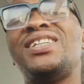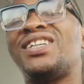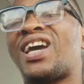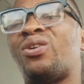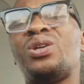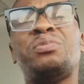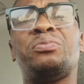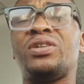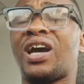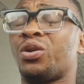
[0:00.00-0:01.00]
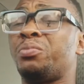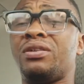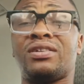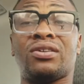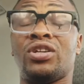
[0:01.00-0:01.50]
It can only
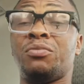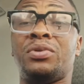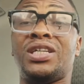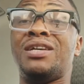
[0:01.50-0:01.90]
be